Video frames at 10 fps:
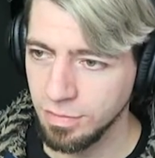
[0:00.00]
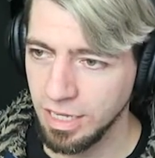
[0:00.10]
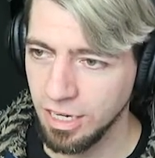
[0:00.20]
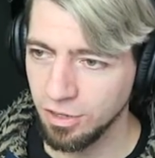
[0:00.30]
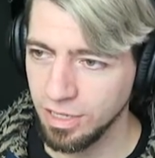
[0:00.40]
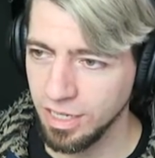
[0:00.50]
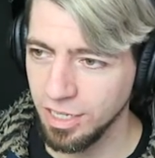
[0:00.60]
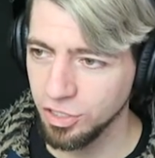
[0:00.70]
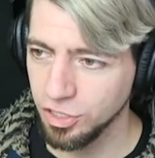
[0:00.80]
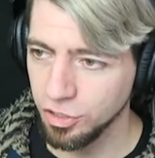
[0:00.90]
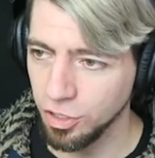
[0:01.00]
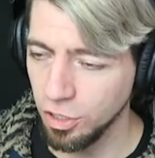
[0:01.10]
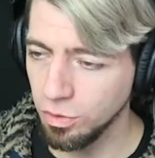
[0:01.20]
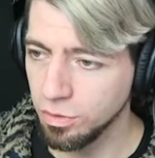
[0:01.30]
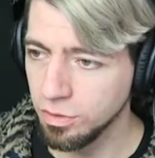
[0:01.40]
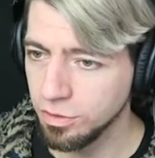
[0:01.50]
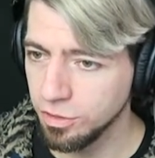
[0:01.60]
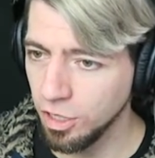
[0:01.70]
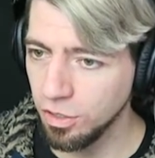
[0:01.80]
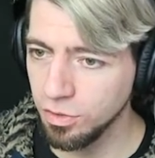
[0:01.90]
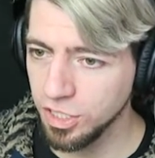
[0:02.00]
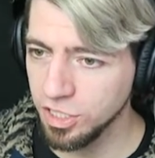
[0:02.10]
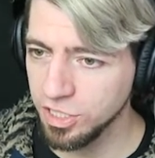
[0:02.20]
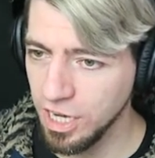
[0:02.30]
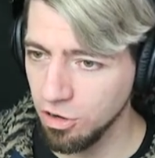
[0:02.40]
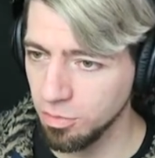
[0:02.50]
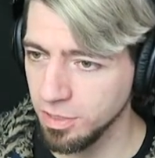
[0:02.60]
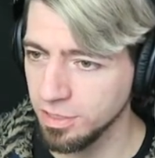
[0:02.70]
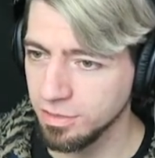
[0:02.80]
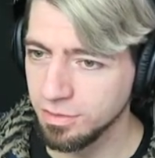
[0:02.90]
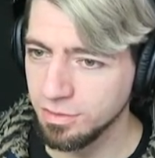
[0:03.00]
Hello, guys. No, no, this is terrible.